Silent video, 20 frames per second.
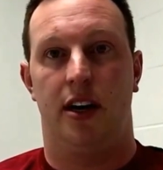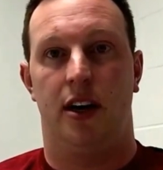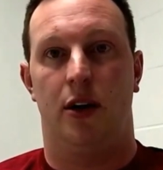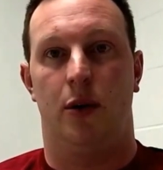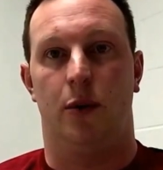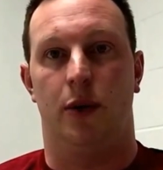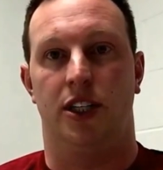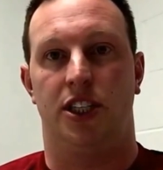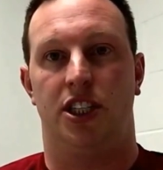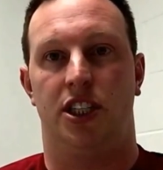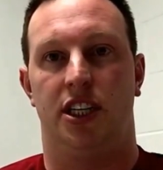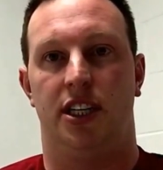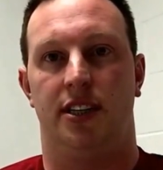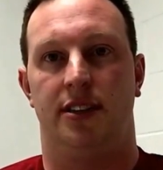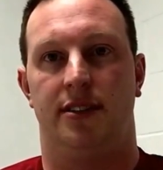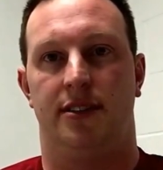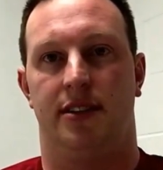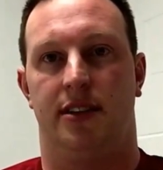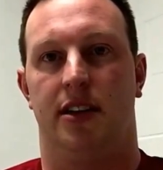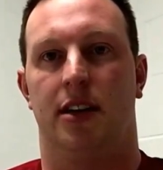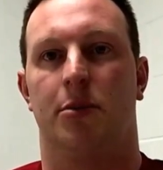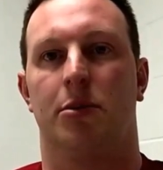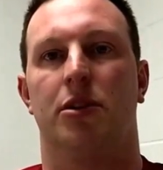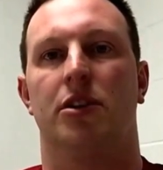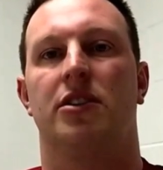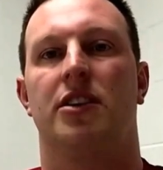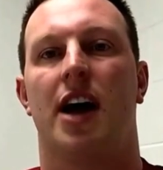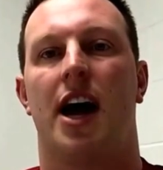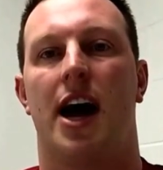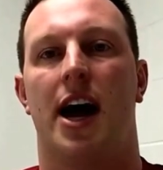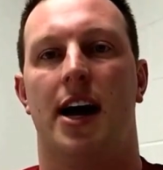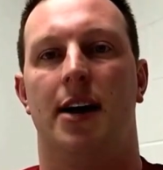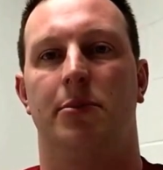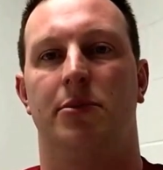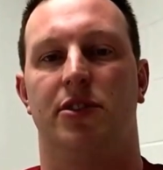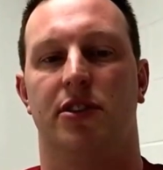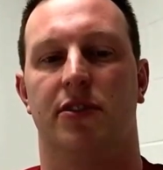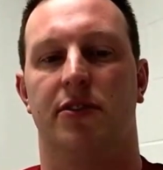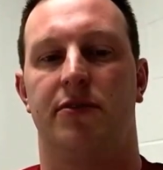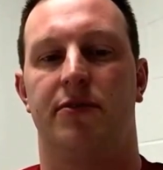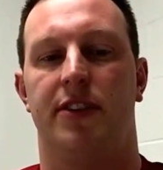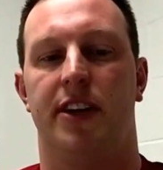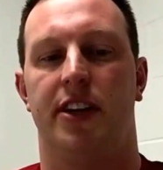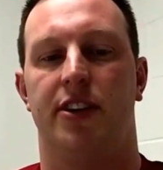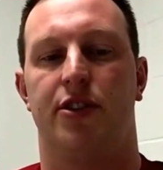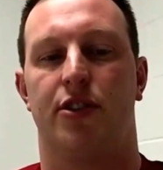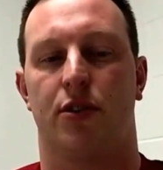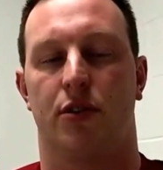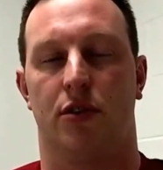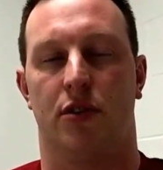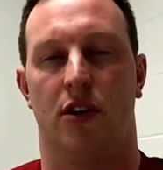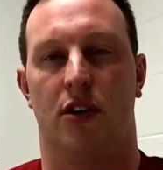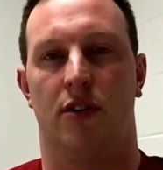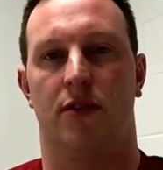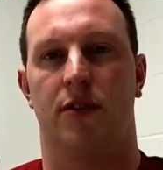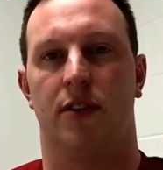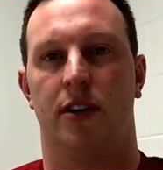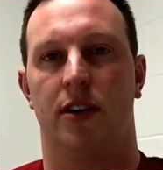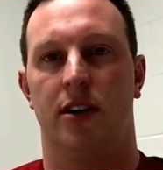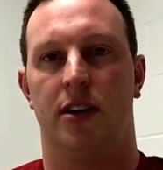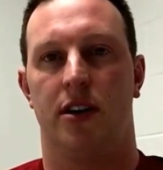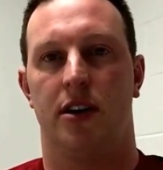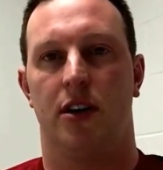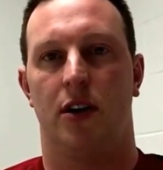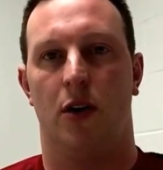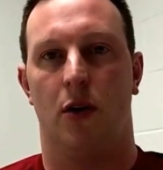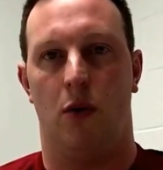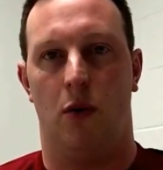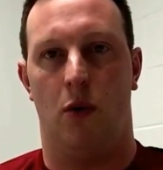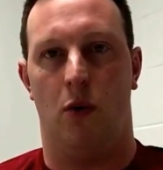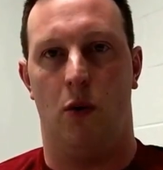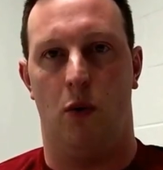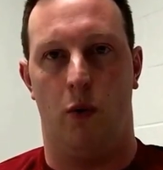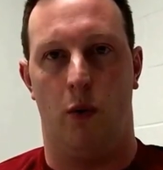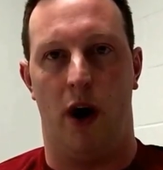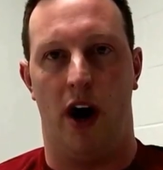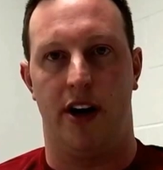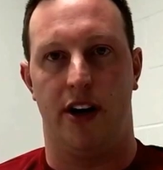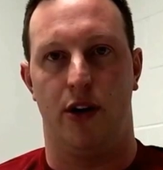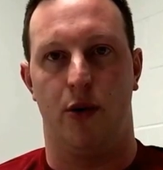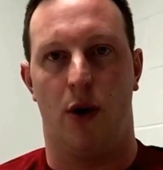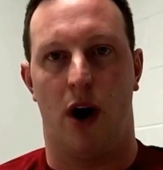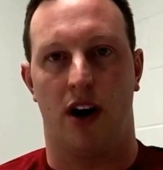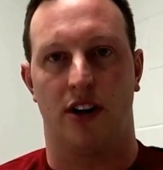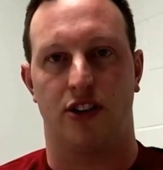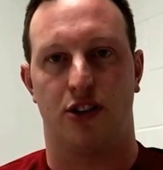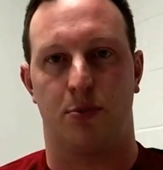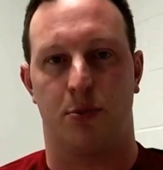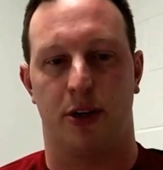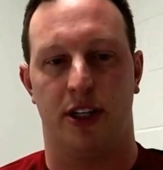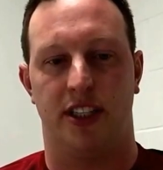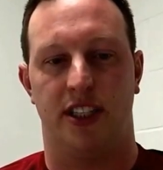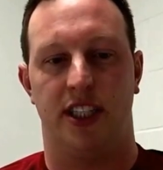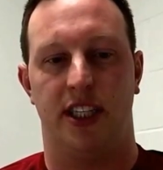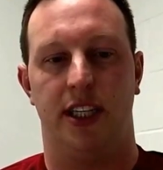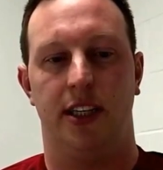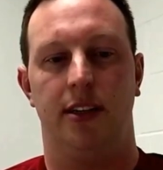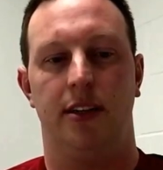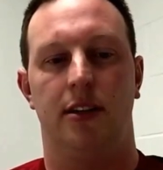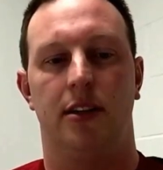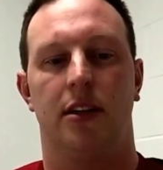which is the number of times your feet turn over while you are sprinting,